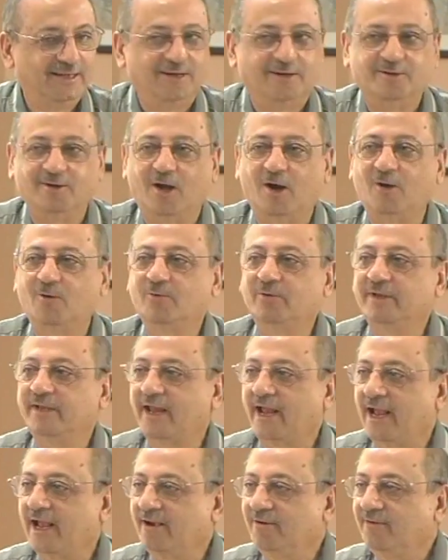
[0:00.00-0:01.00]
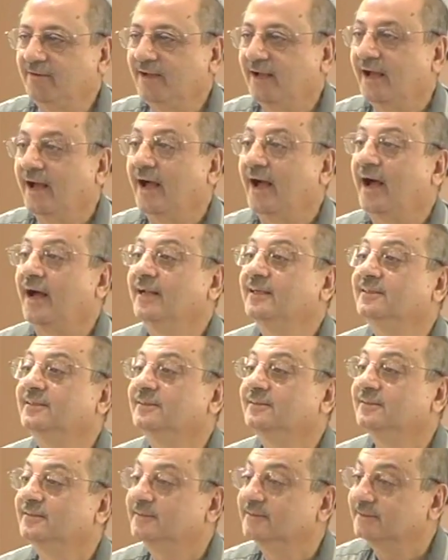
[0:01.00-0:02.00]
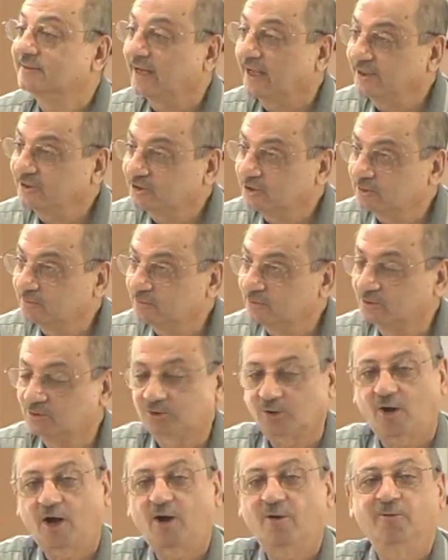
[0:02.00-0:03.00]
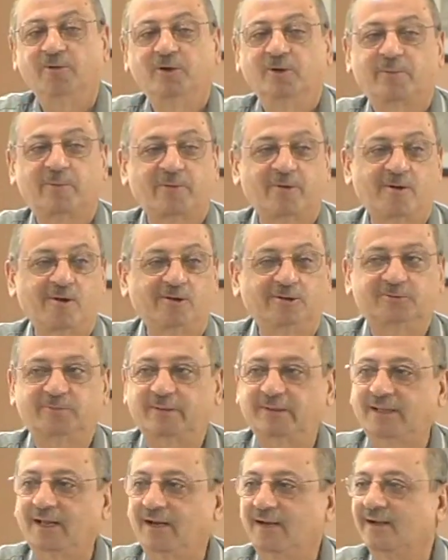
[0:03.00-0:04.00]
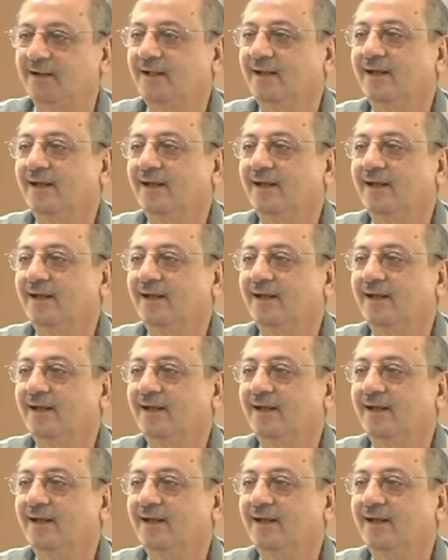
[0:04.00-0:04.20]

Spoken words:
Now we have an-najmu. So how will you pronounce, brother?